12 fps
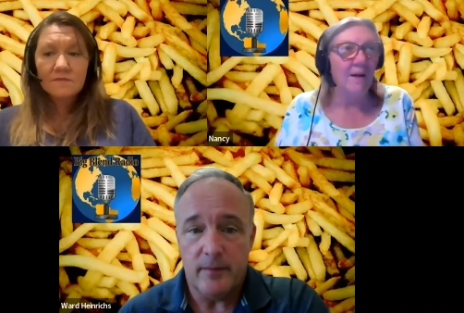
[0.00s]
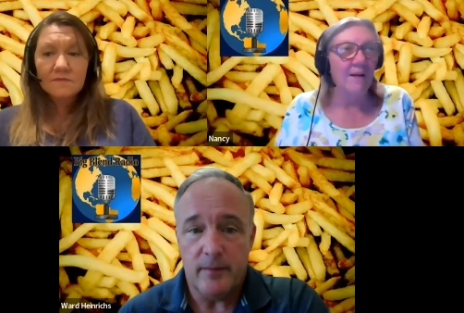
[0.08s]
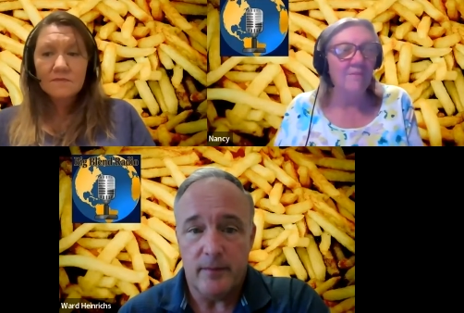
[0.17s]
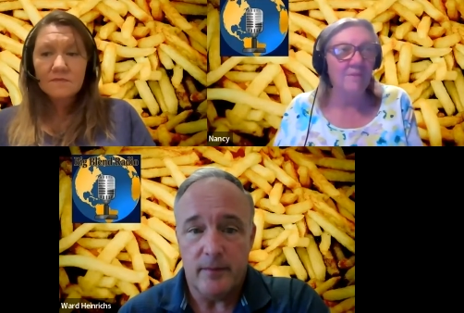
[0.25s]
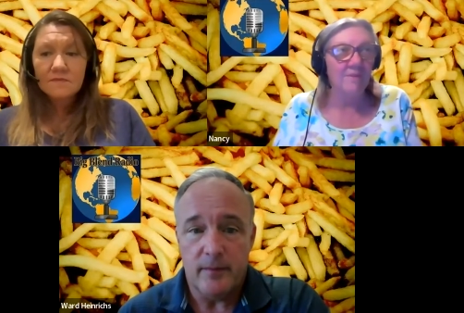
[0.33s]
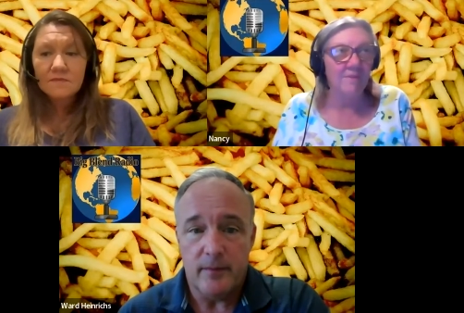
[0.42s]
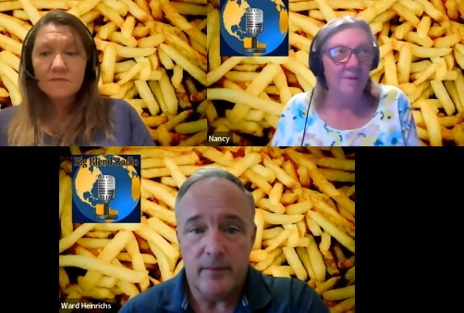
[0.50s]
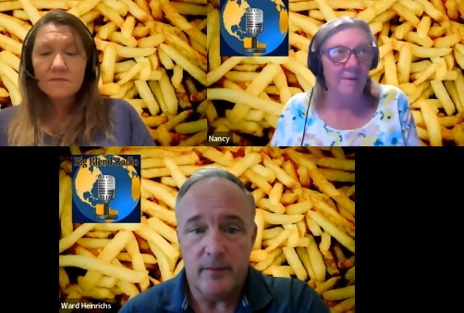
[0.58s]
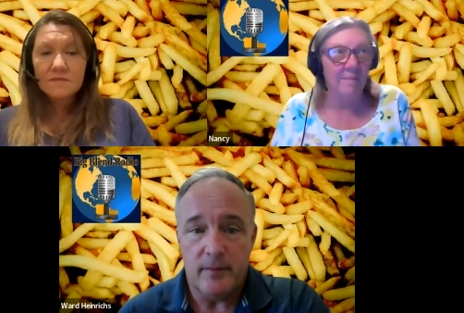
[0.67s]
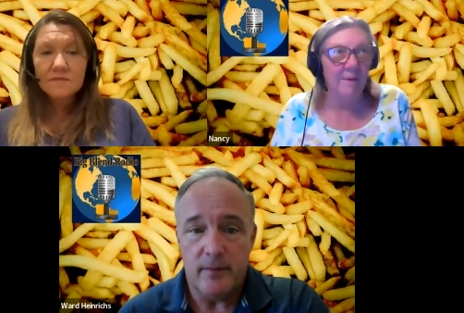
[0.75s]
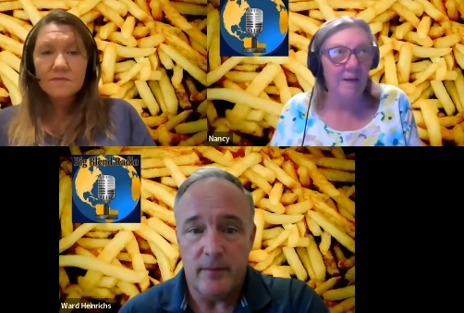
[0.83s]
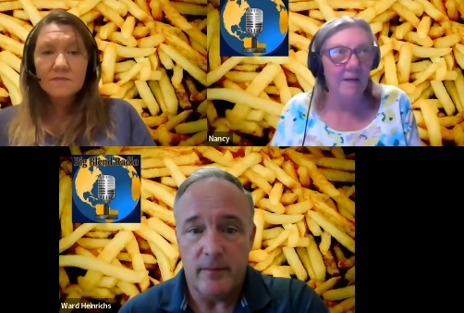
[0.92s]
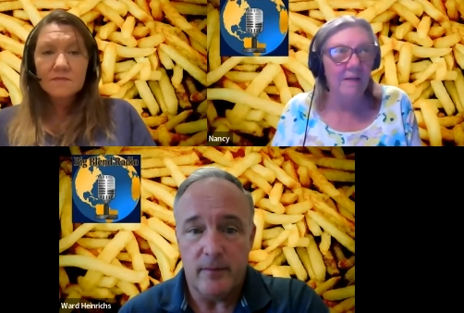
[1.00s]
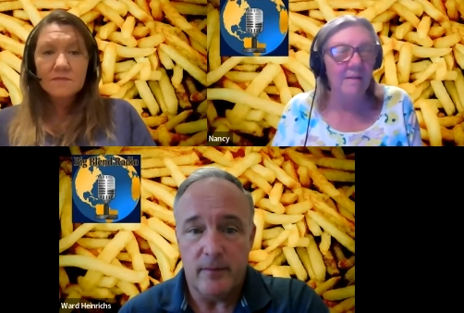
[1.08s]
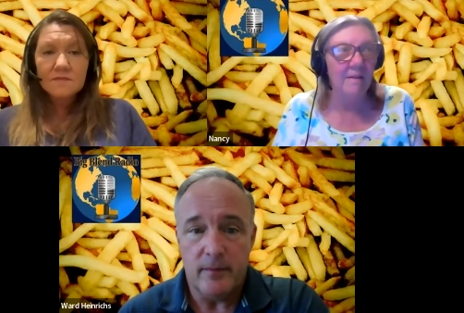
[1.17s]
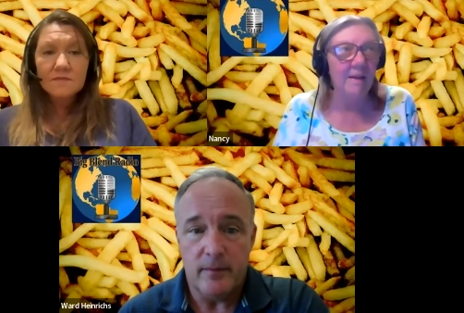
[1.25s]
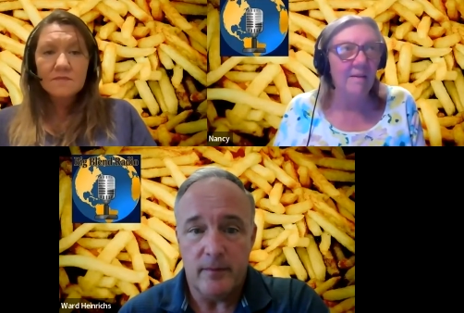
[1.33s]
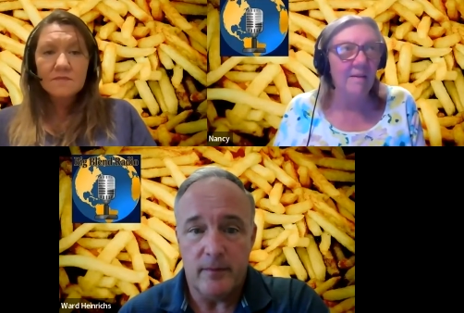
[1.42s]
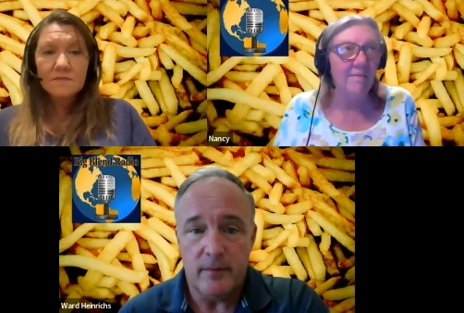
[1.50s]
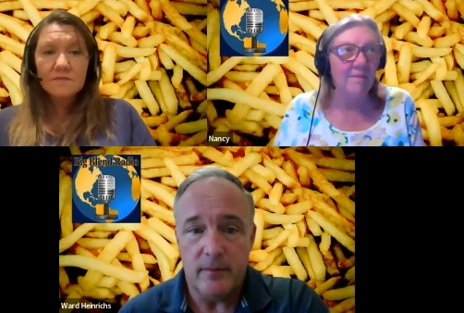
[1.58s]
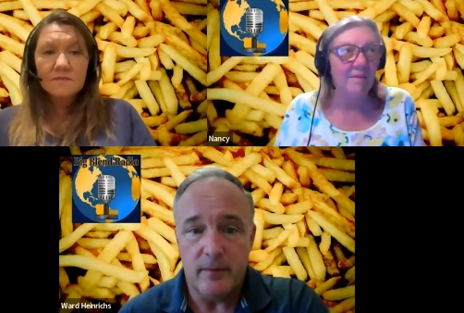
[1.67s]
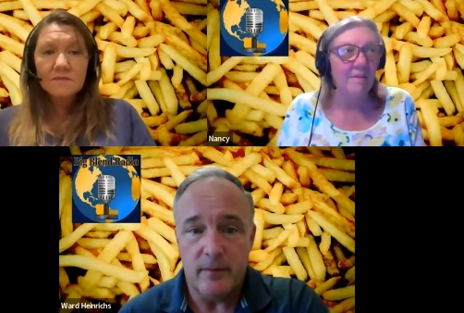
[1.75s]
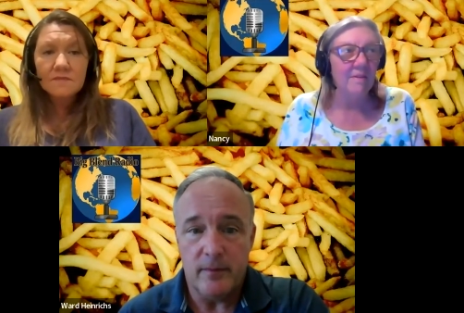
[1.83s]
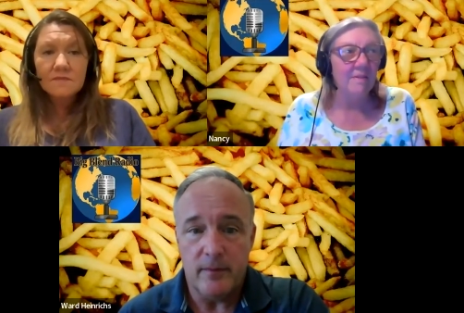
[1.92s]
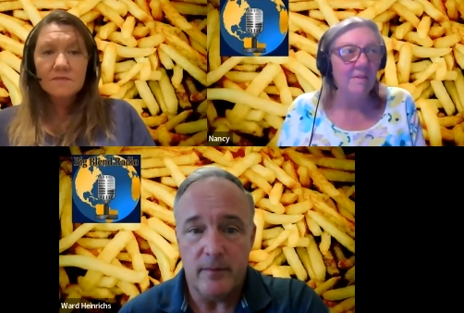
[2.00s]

Speaker 1: why should you get paid less